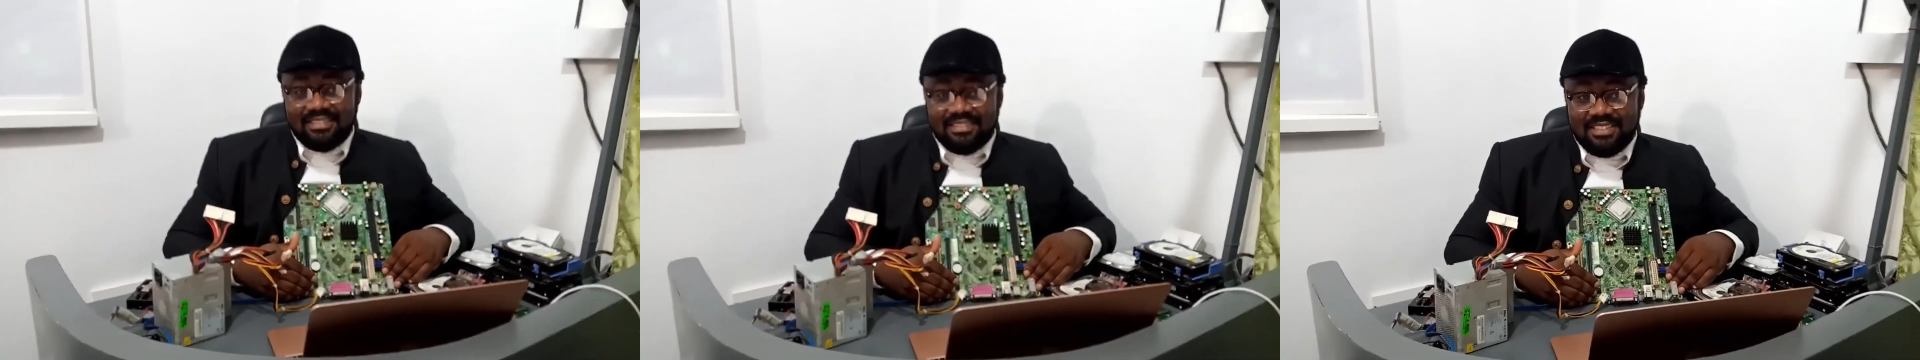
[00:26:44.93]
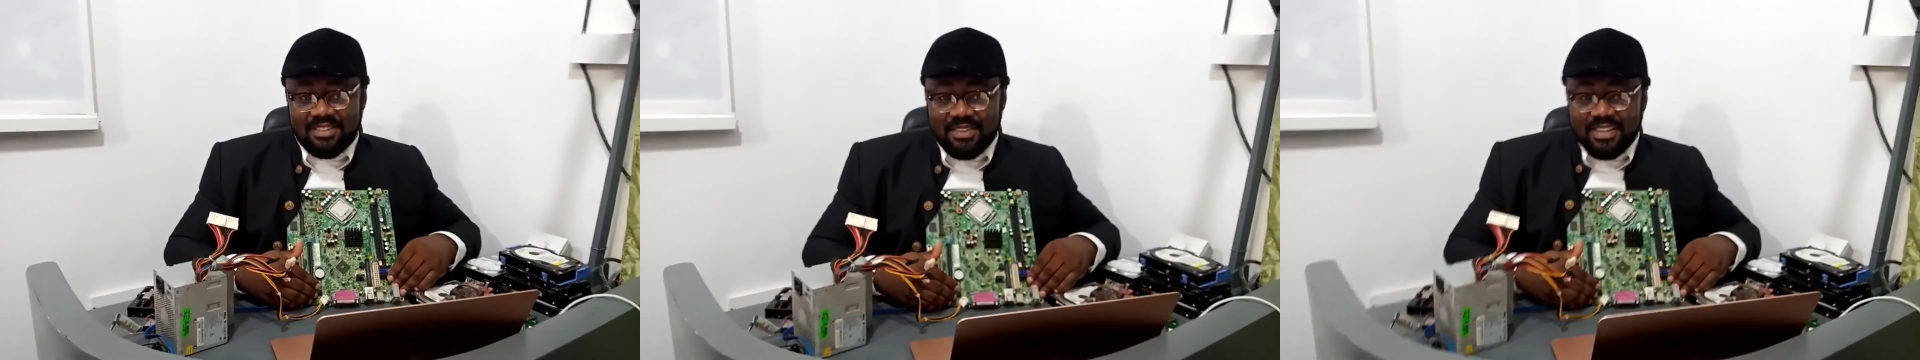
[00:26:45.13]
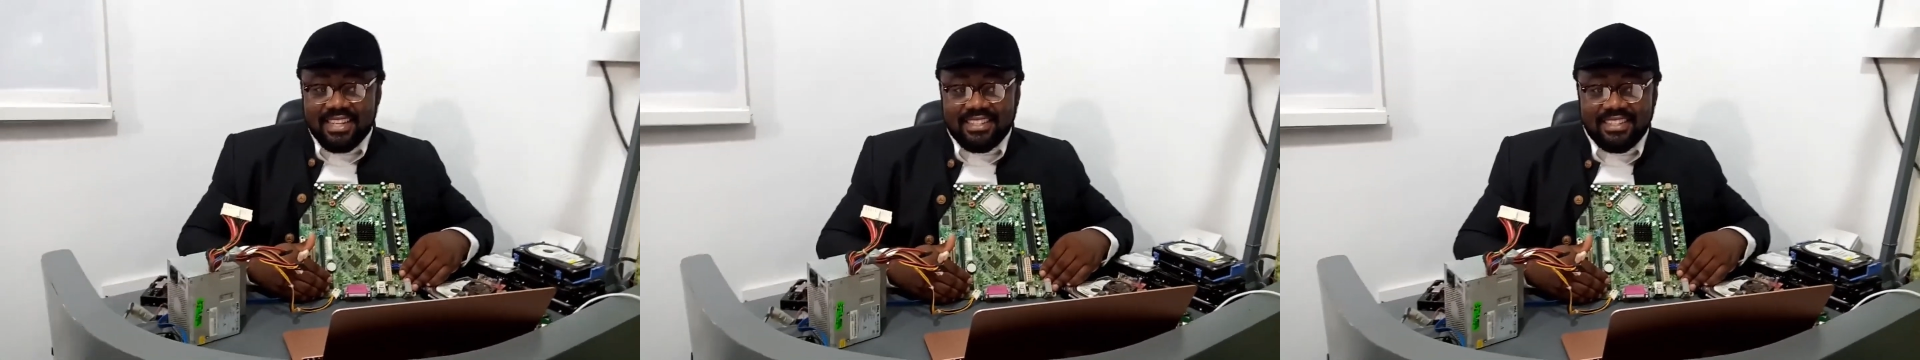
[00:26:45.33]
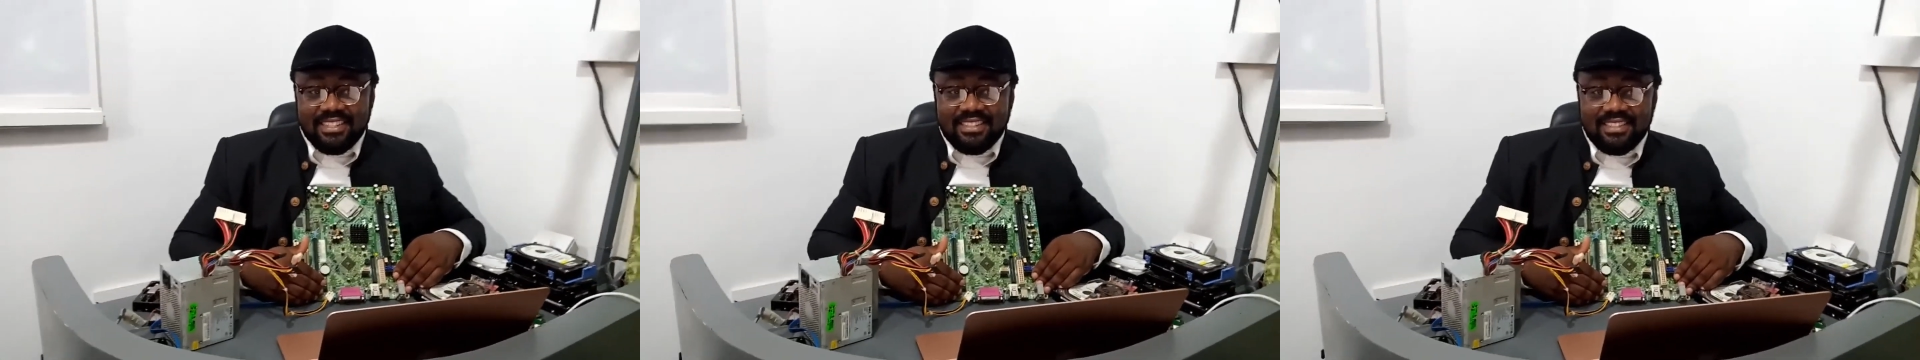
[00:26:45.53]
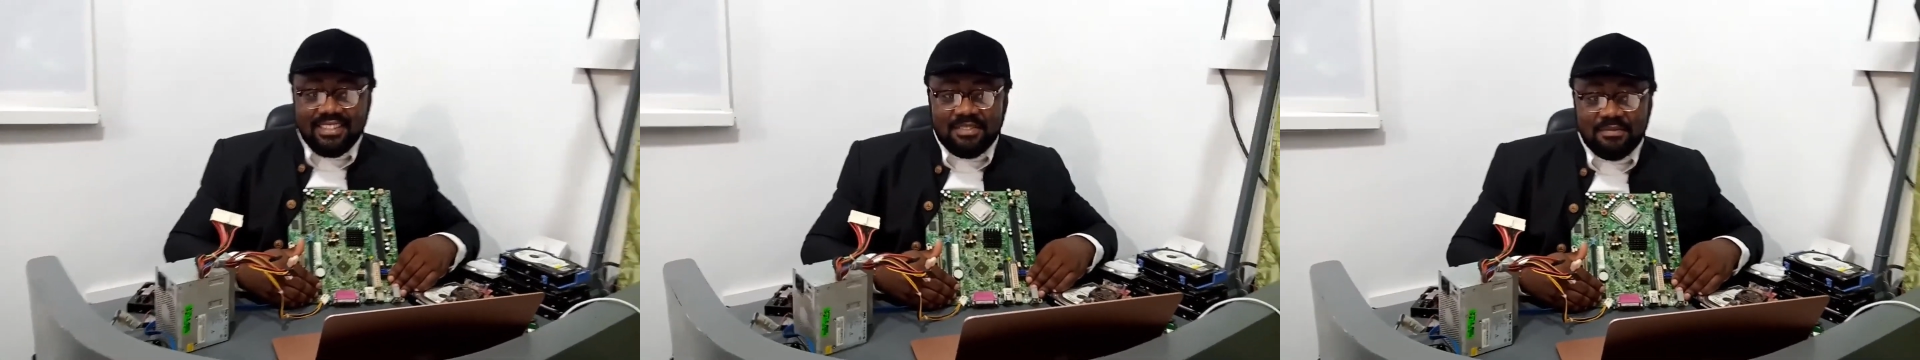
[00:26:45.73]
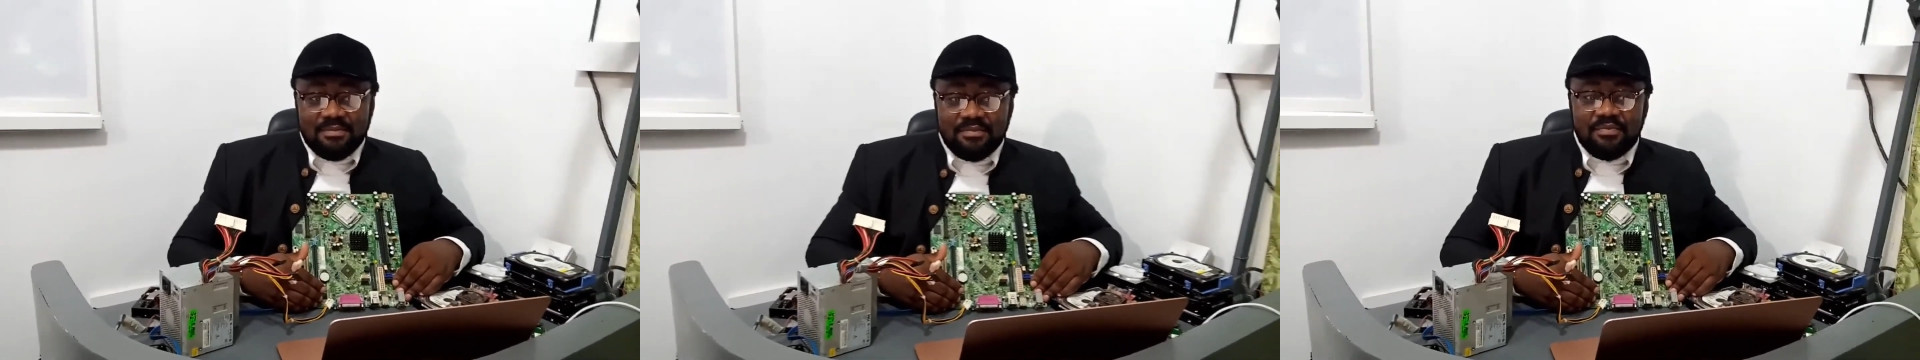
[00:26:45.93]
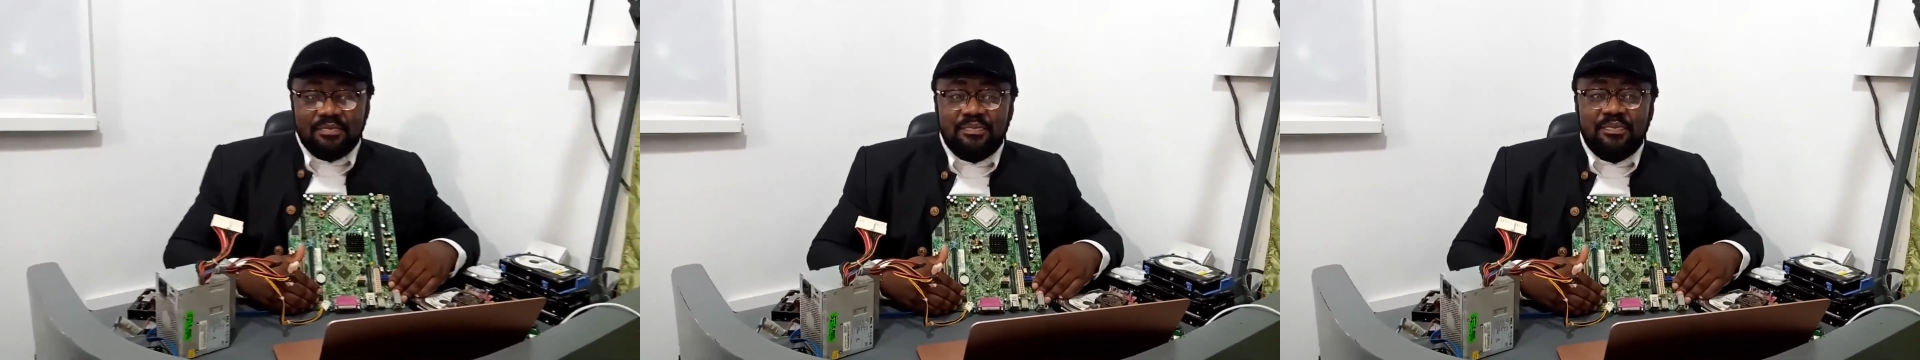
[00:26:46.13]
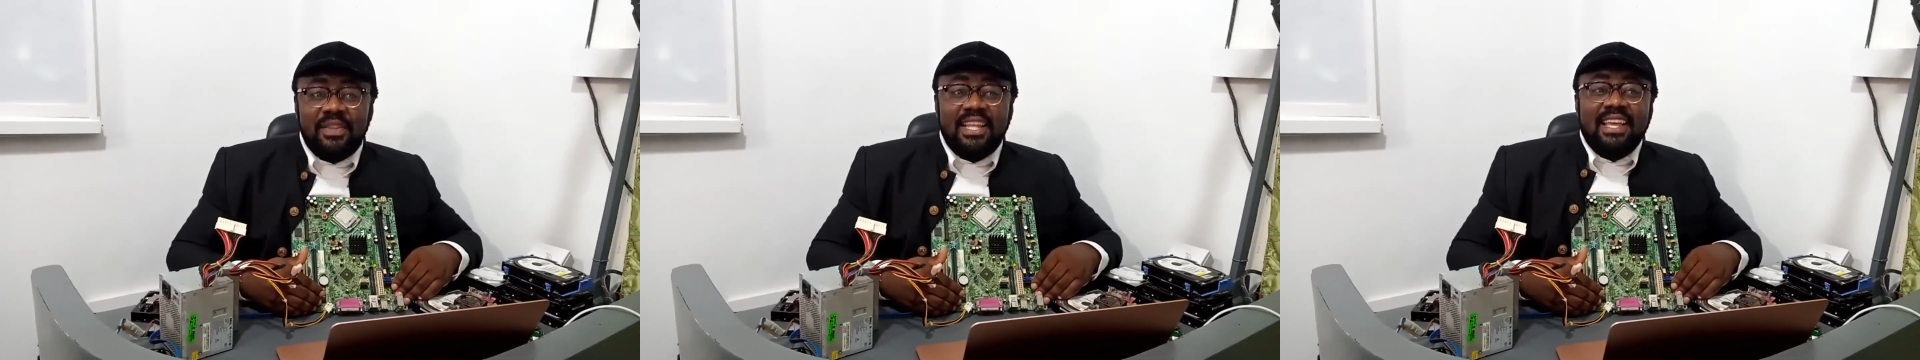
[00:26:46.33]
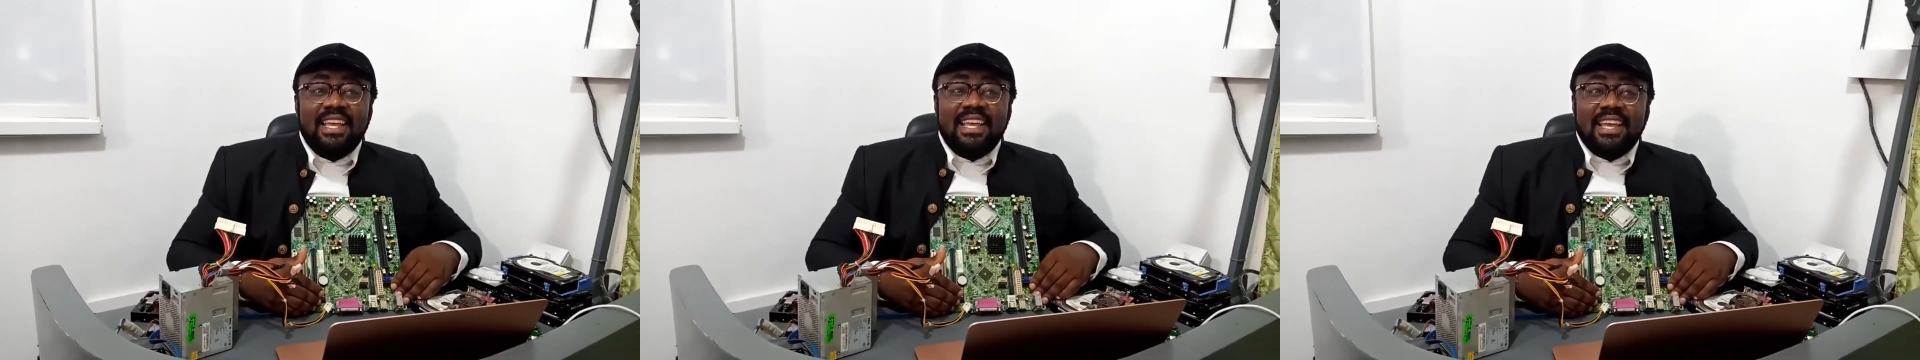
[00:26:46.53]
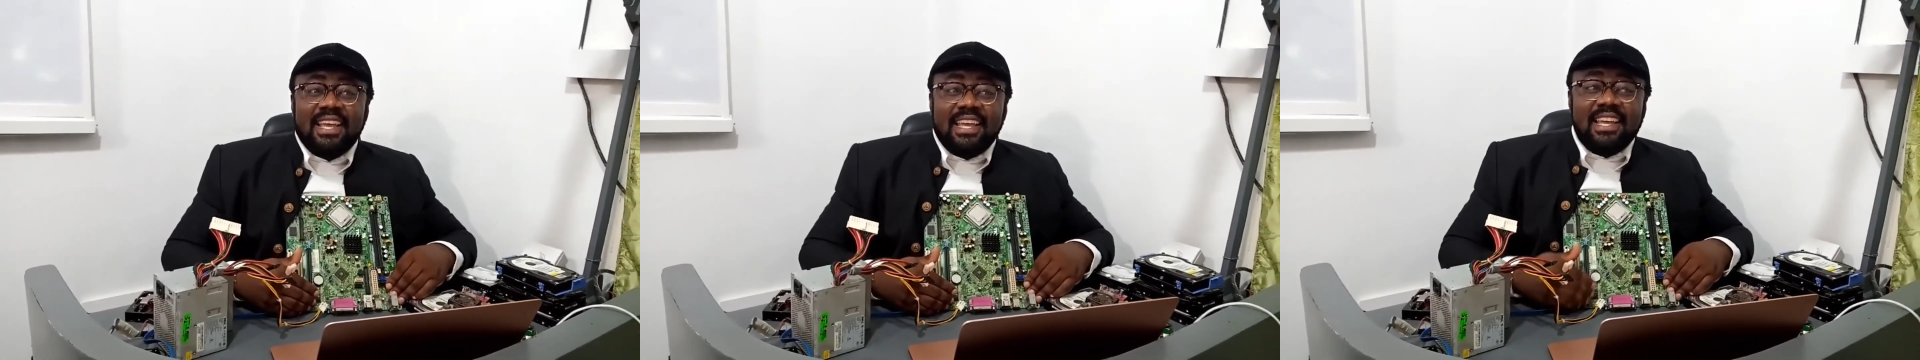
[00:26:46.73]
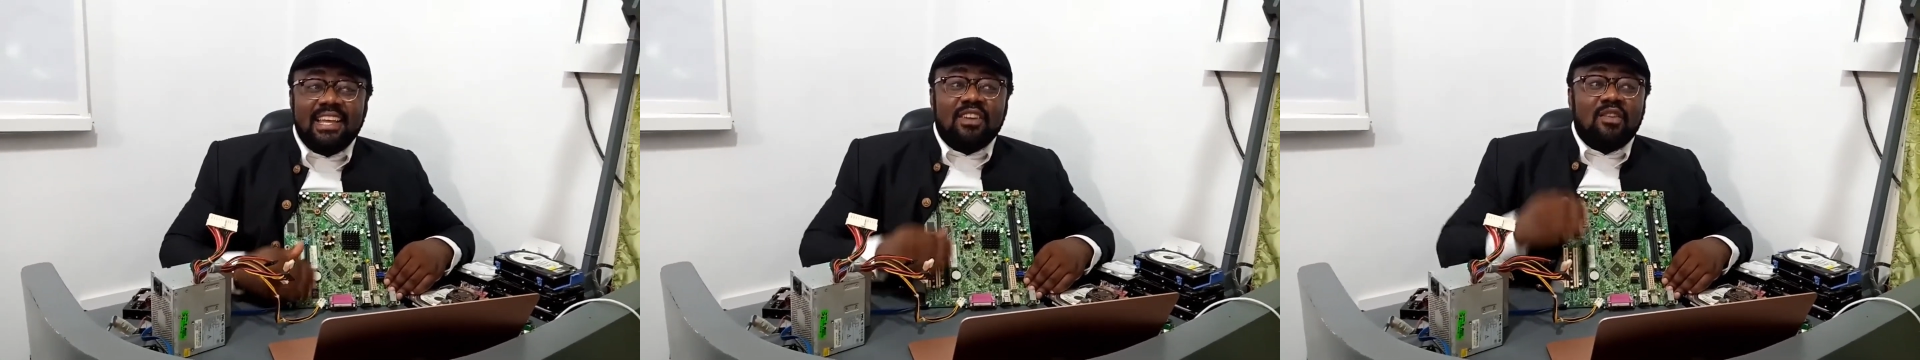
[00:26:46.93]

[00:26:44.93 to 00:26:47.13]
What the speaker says: Do you get it? In